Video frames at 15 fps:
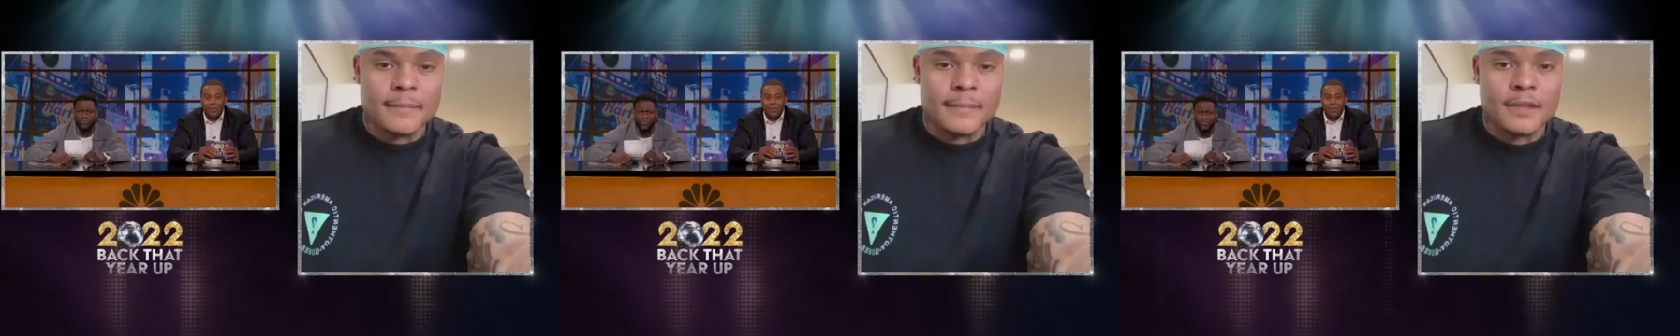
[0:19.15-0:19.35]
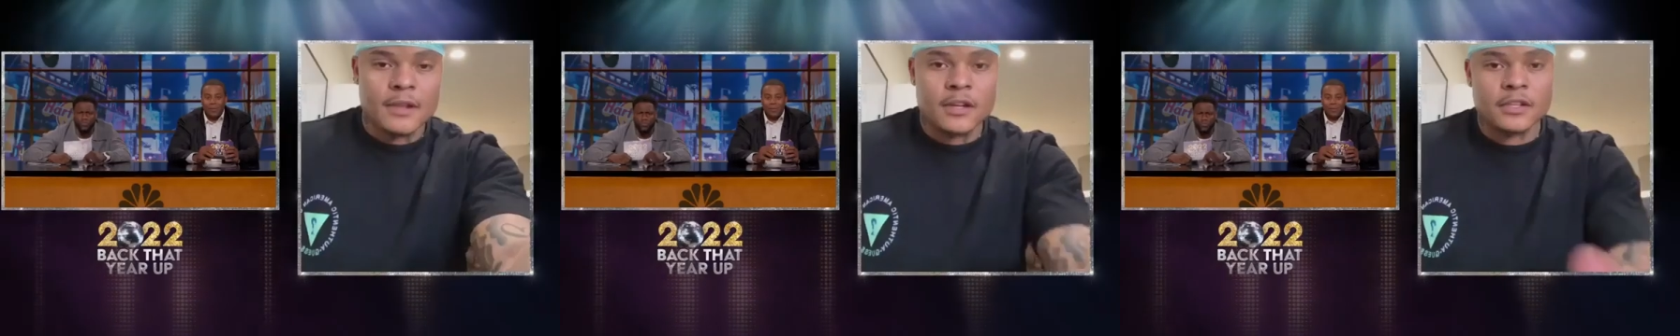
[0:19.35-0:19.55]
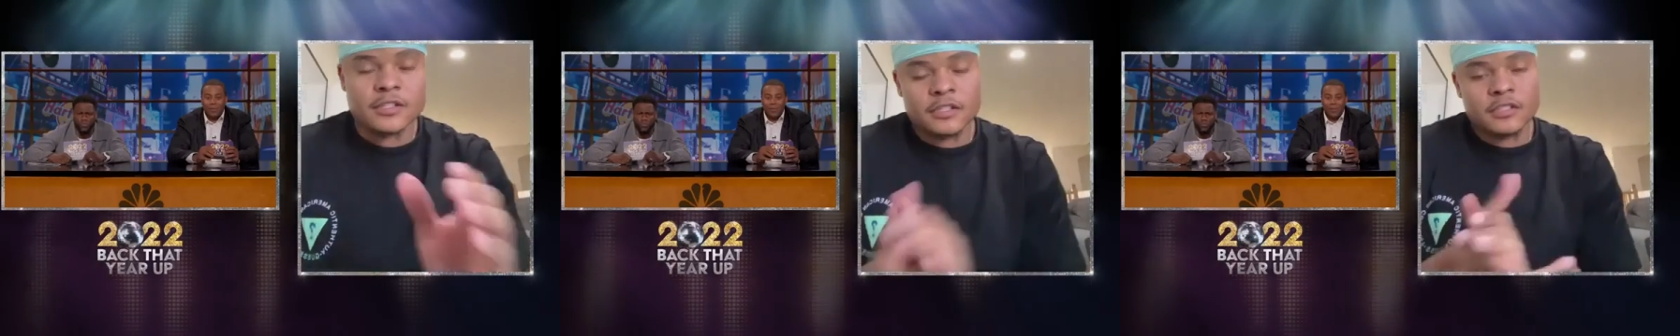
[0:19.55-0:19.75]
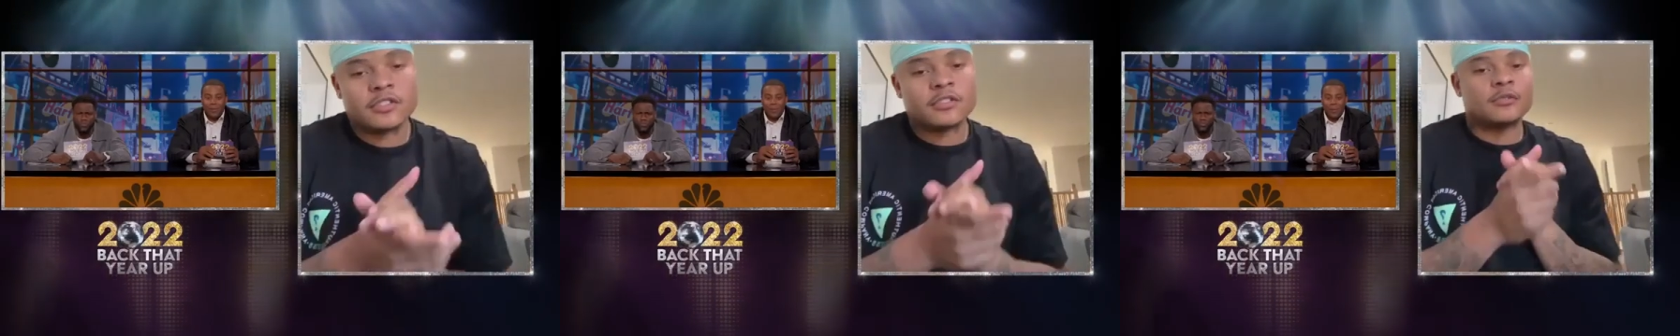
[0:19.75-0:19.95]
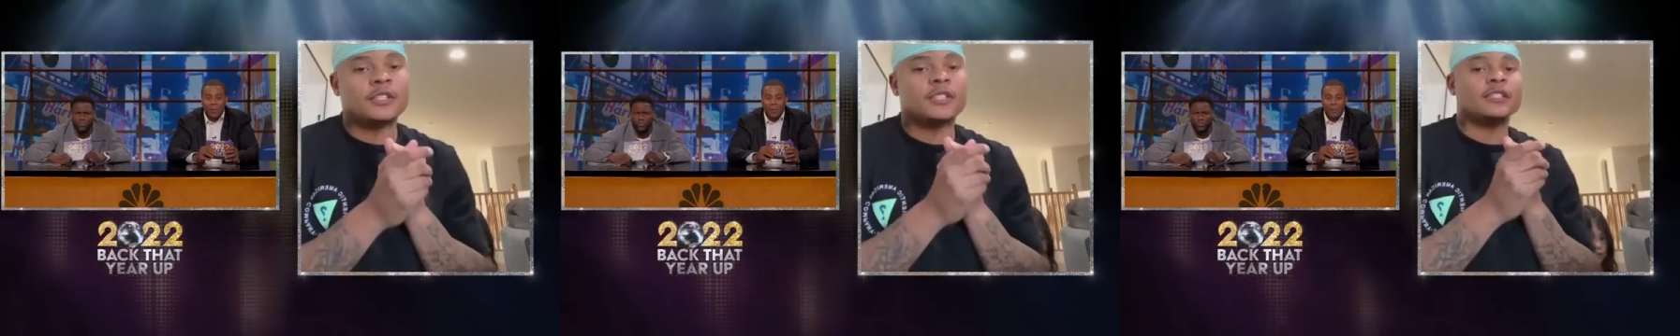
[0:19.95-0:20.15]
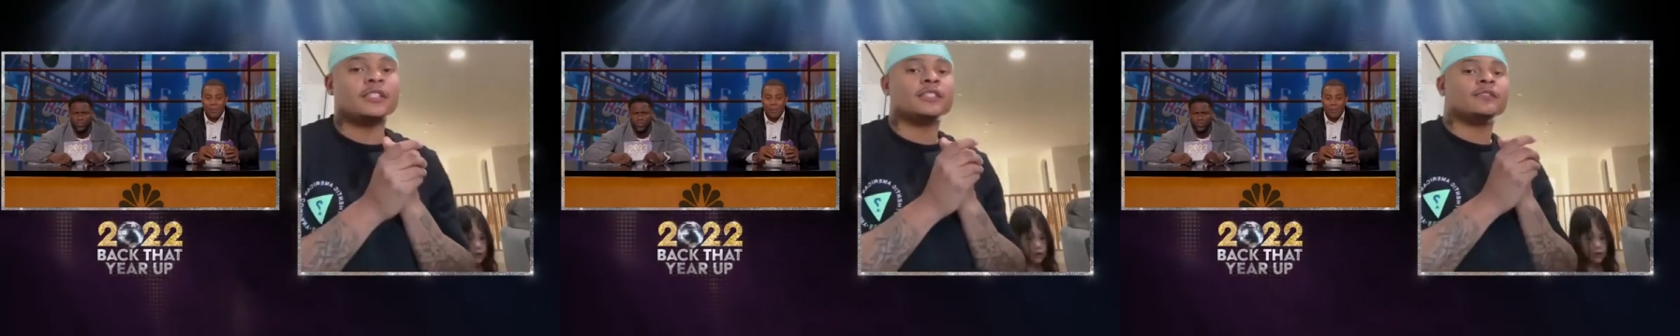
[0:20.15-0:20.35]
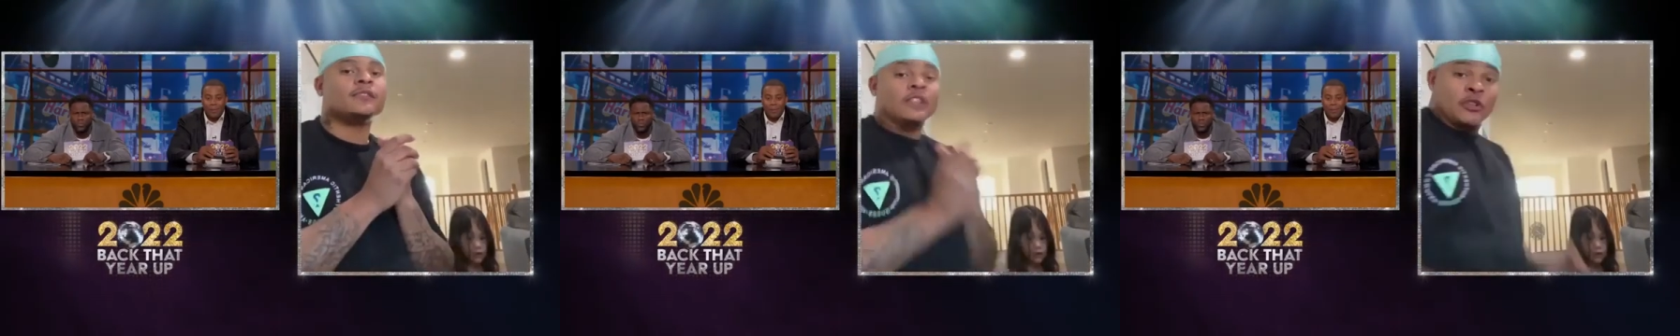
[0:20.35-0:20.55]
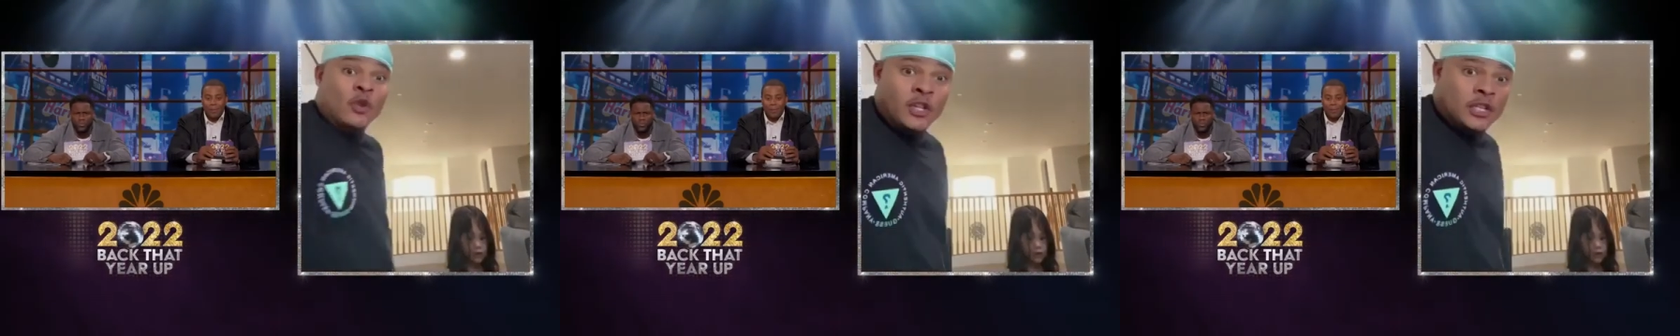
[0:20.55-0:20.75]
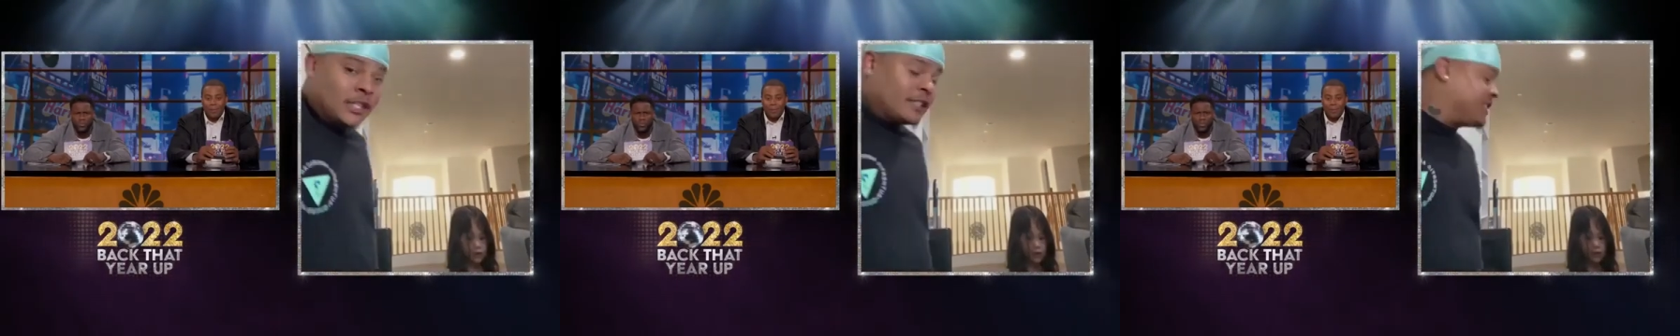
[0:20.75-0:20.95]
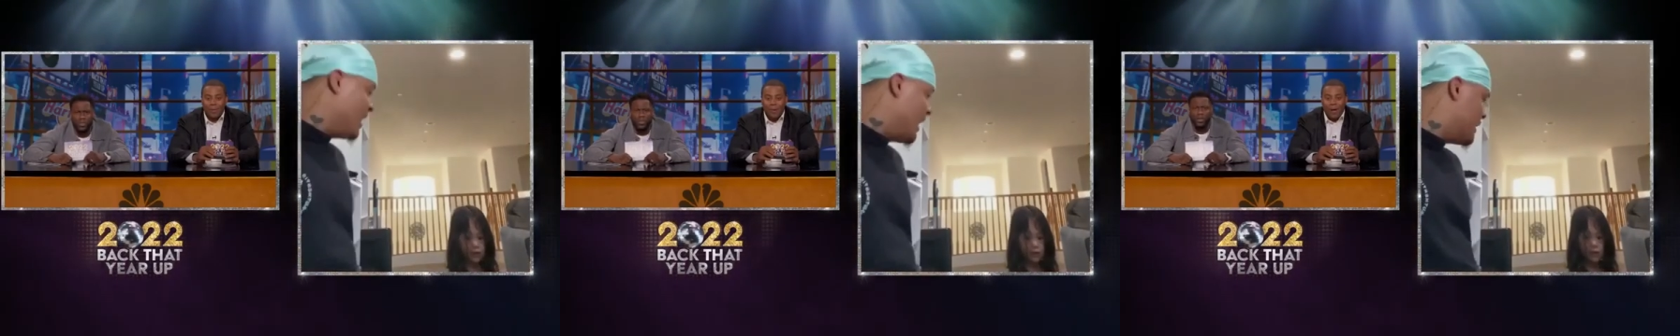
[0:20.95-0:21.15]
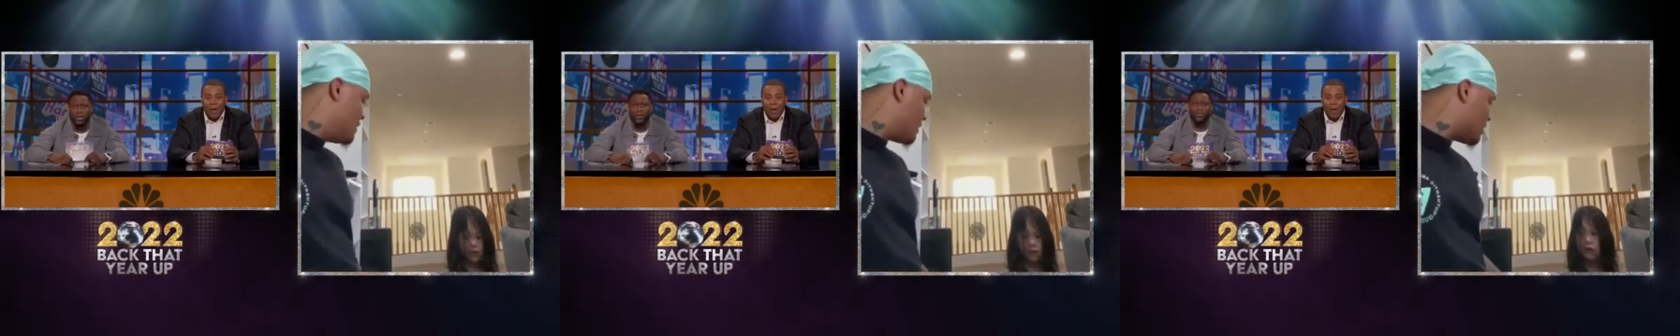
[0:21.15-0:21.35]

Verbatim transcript: All right, y'all, so in this... Jesus!